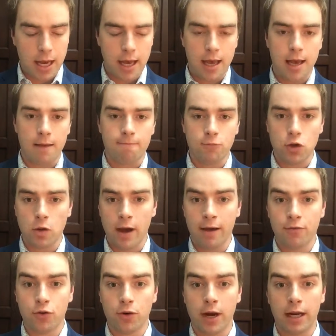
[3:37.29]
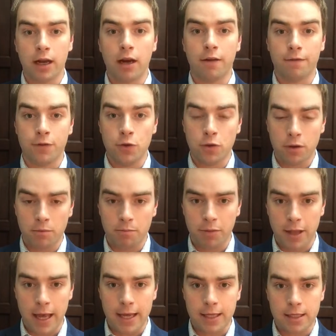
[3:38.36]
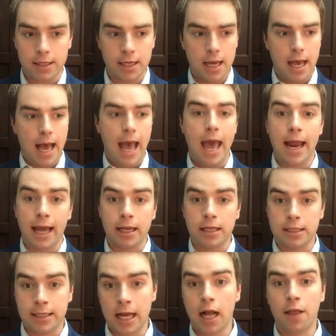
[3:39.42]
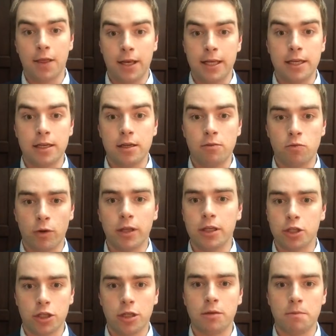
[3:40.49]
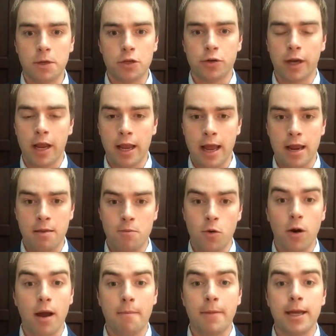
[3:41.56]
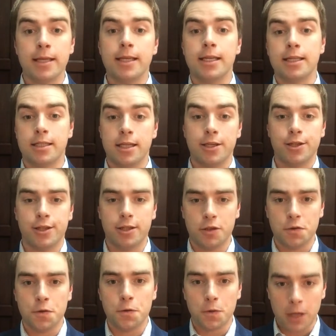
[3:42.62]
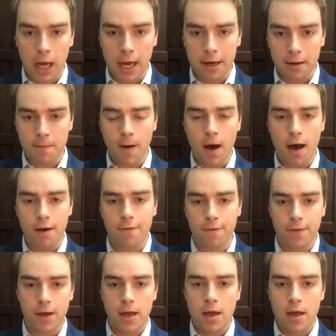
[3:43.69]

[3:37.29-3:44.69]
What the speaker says: So after I got a few complaints and I could tell that he really shouldn't be drinking anymore, I made the decision to cut him off.